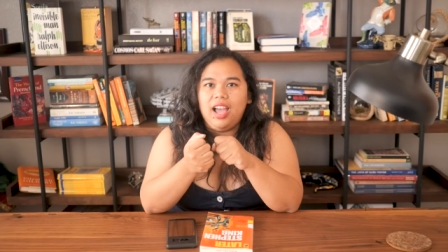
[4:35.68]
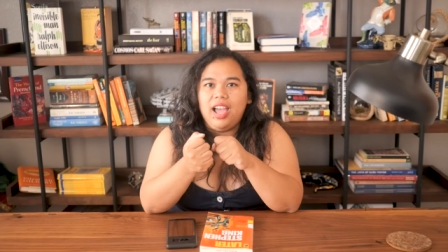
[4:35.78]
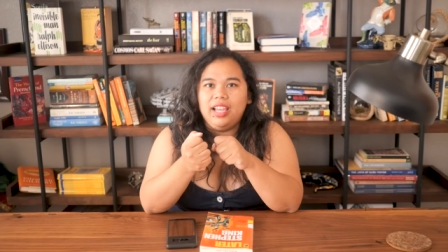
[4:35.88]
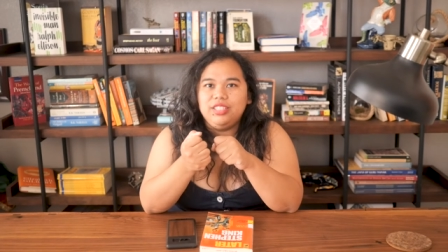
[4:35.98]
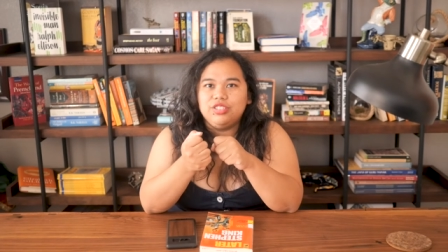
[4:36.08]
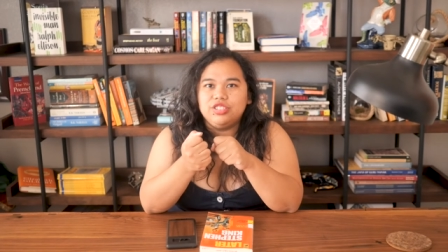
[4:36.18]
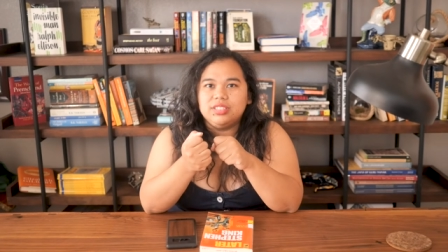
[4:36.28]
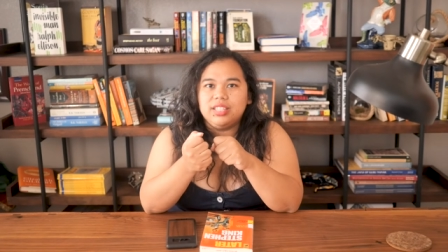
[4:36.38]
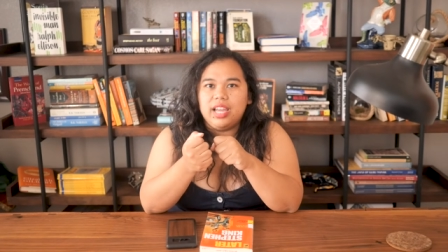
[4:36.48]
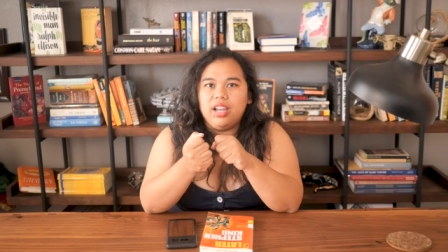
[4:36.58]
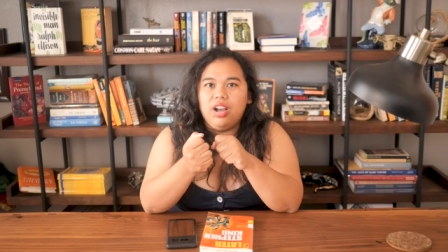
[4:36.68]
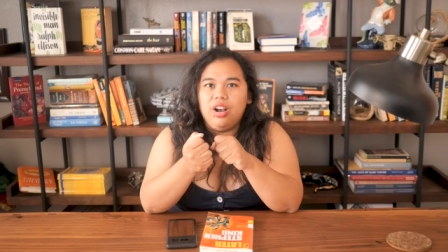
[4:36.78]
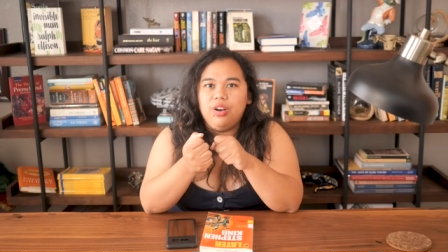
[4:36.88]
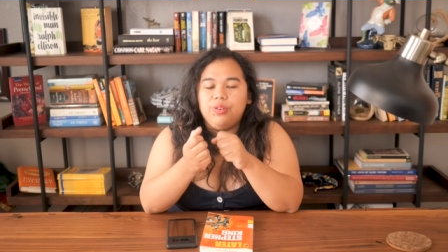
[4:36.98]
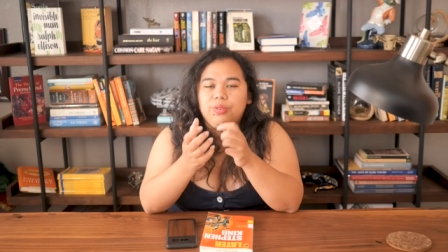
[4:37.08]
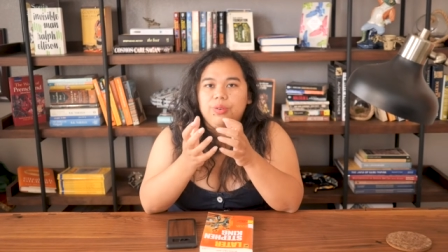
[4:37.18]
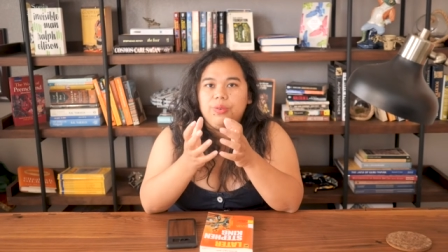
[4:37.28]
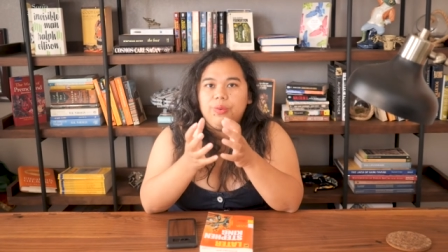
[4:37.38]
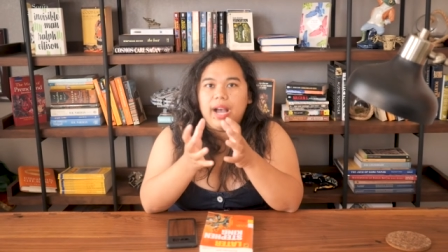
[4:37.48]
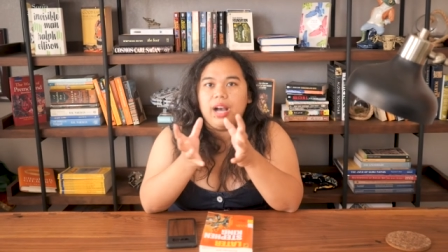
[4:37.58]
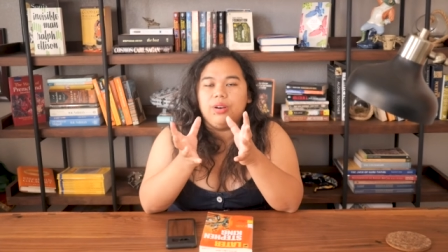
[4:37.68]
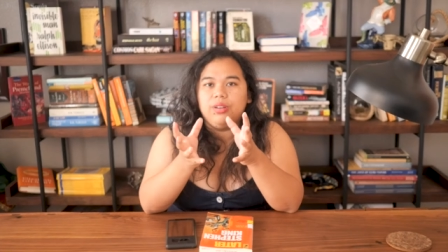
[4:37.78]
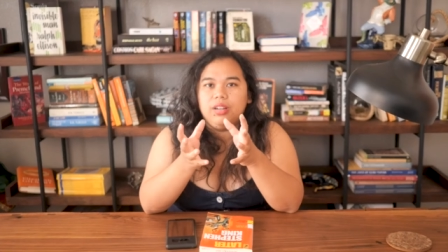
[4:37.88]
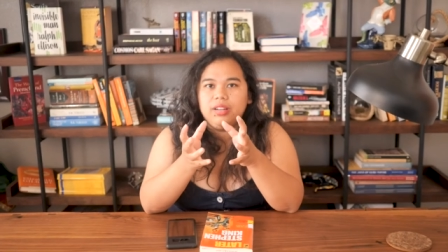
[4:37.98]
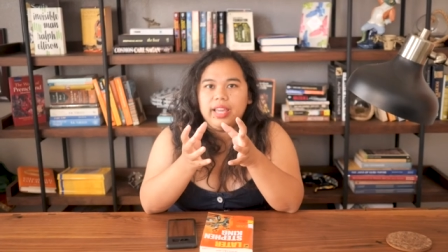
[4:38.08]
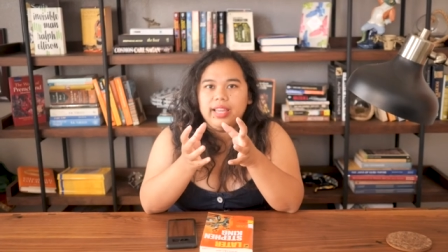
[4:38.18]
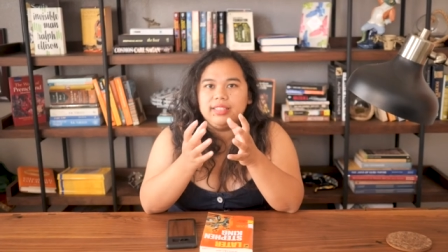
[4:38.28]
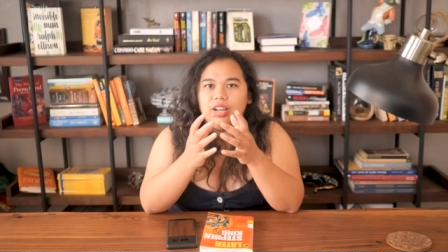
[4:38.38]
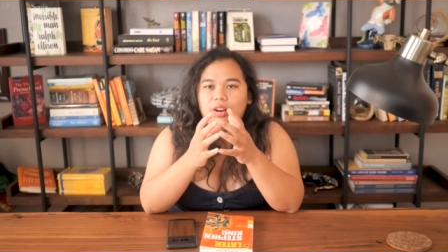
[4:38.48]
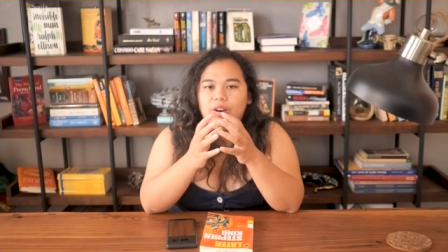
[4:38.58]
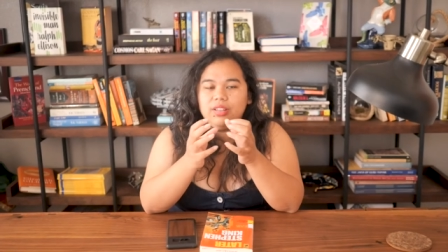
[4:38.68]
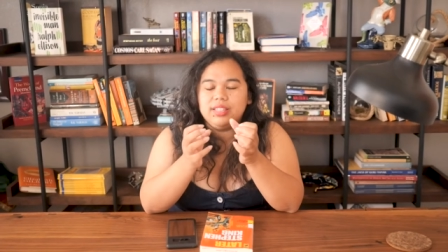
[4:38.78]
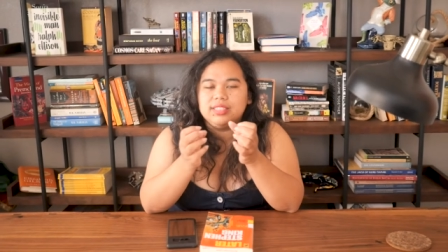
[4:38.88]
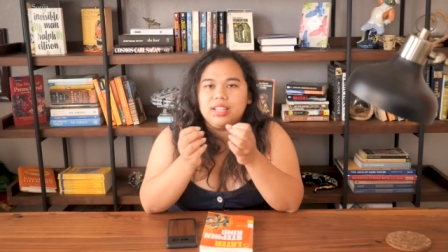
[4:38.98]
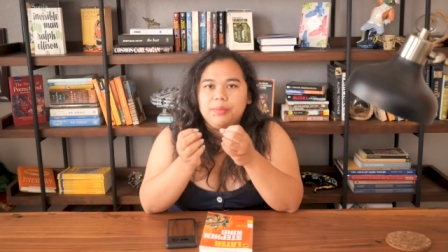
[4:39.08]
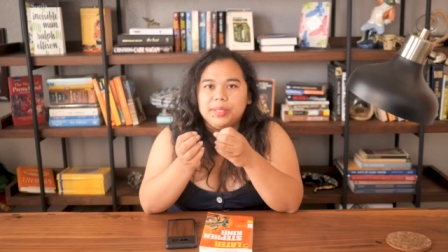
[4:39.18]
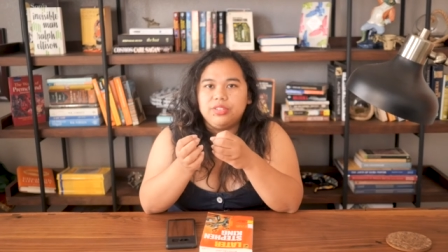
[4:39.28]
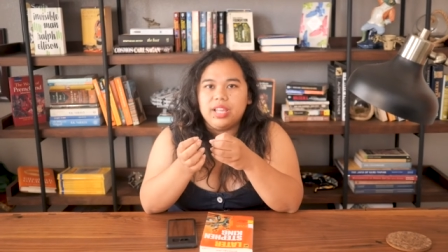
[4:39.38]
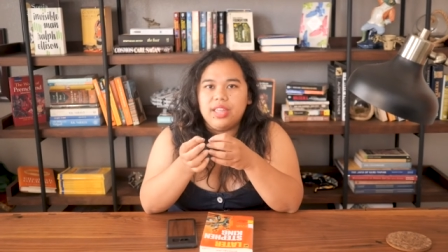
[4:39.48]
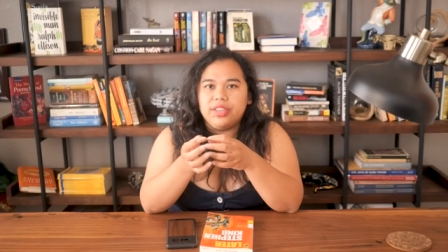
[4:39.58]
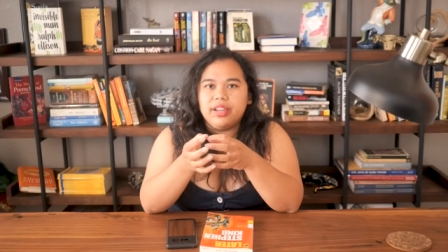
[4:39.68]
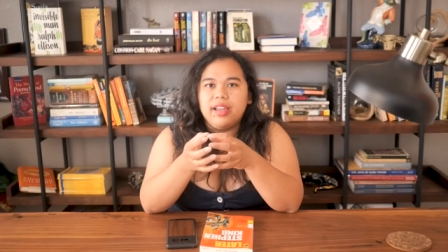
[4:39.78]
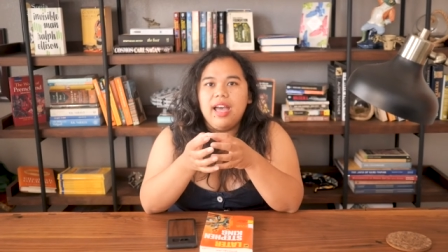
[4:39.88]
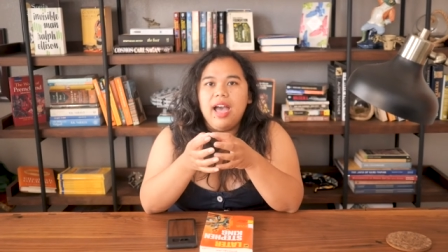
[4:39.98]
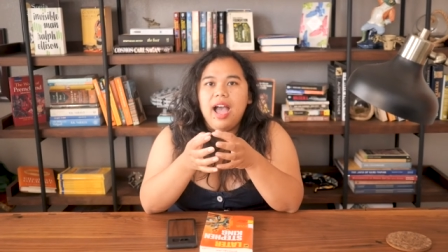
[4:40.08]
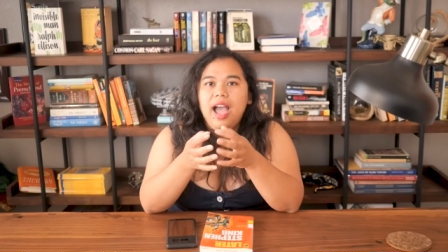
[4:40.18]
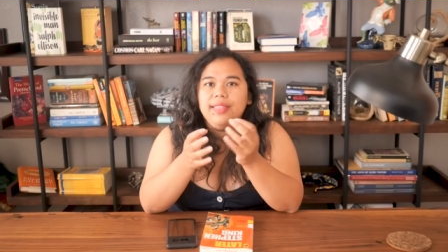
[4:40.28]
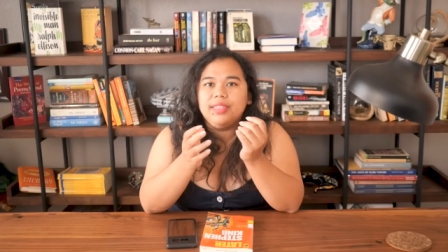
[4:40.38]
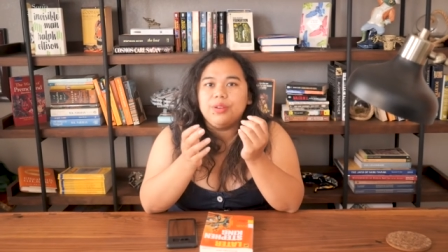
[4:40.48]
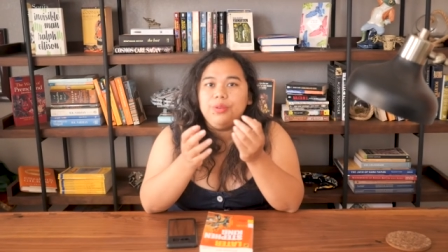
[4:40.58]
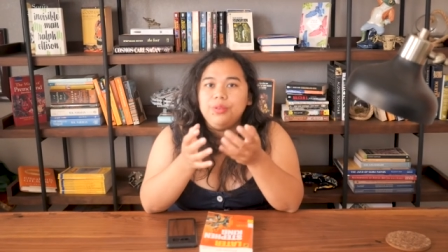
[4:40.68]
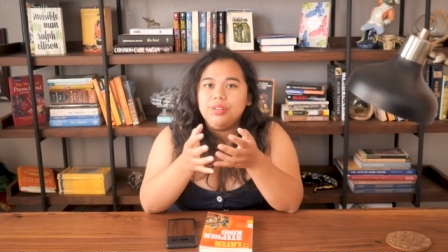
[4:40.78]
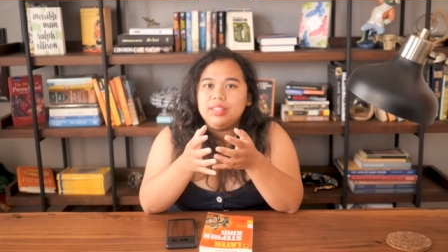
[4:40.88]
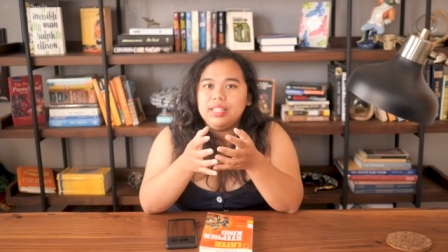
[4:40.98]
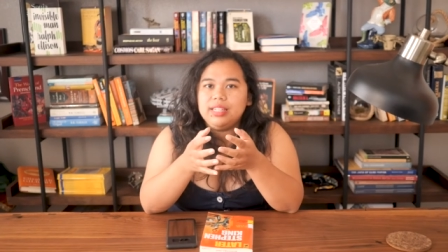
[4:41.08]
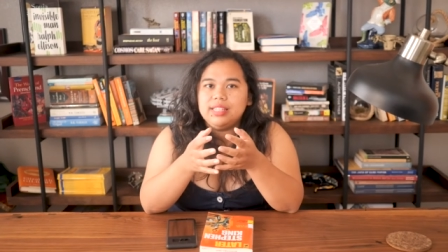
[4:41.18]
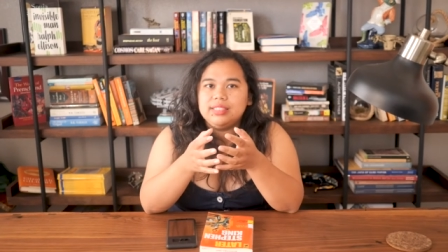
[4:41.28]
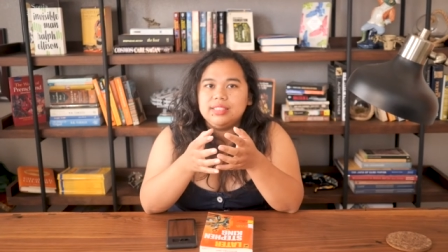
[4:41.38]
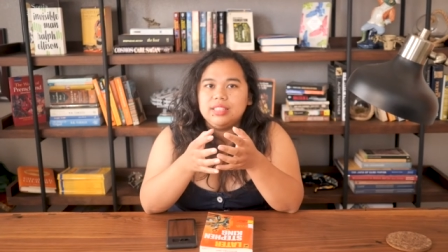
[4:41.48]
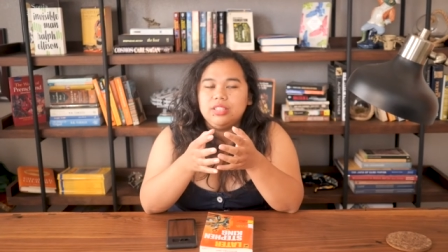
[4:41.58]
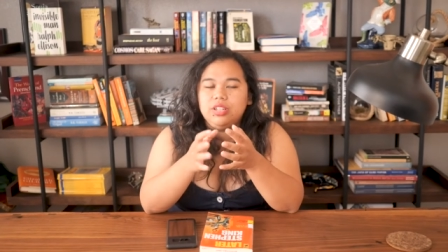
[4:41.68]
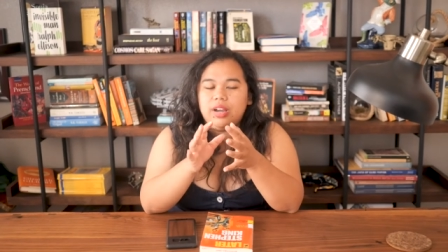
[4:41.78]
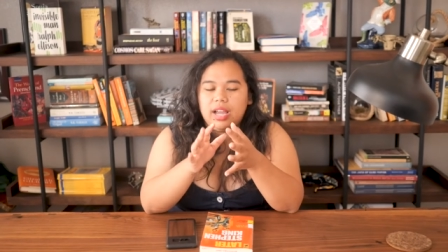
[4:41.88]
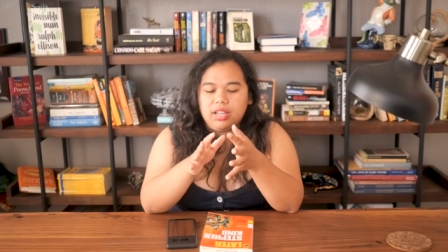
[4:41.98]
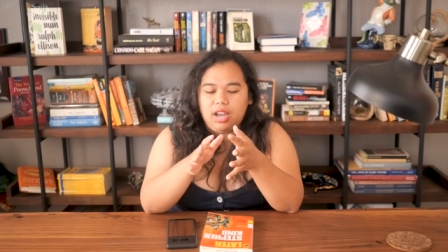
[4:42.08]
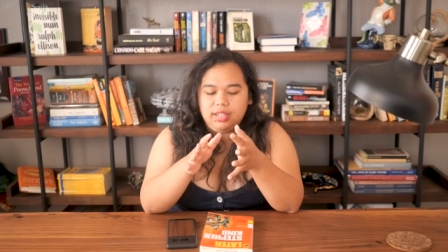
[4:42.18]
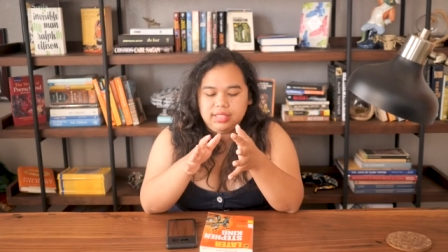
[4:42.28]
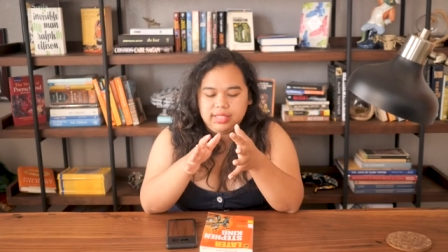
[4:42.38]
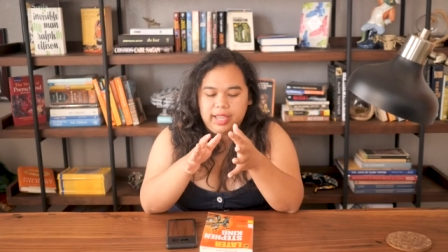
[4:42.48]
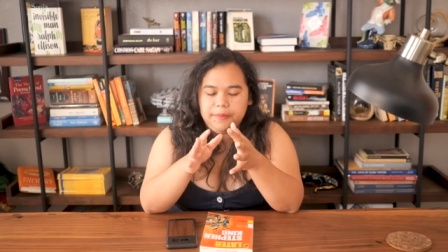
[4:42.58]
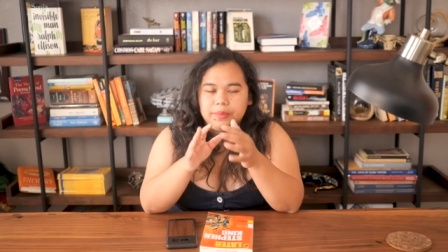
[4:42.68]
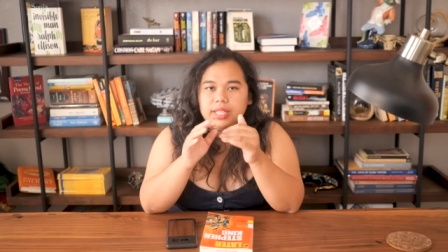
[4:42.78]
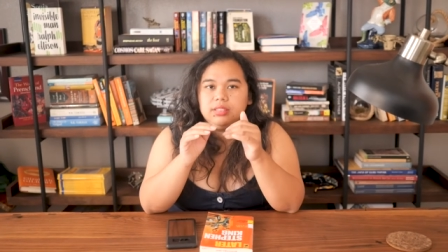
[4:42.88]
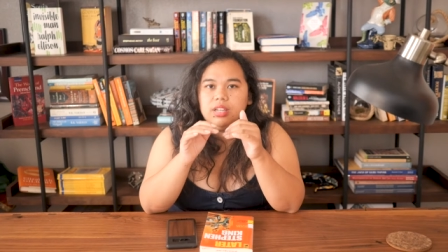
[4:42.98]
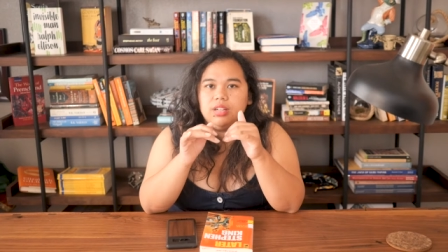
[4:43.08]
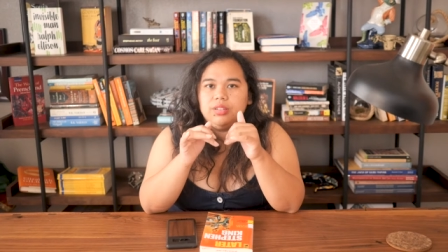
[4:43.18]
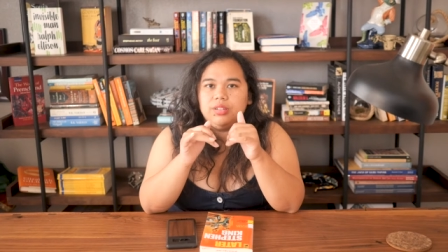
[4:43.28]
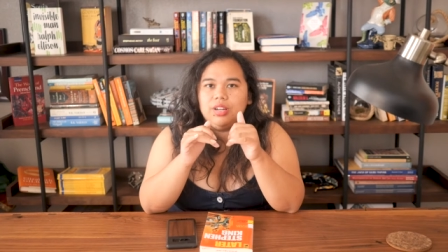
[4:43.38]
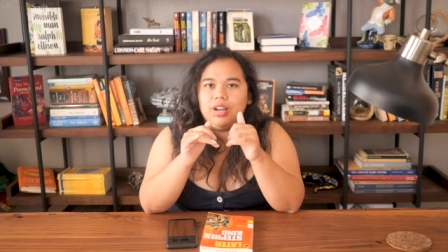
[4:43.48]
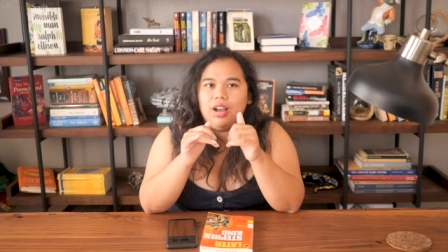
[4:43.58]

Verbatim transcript: and you're just like oh wow okay the, all this coming together and the cool thing is you know i gotta say so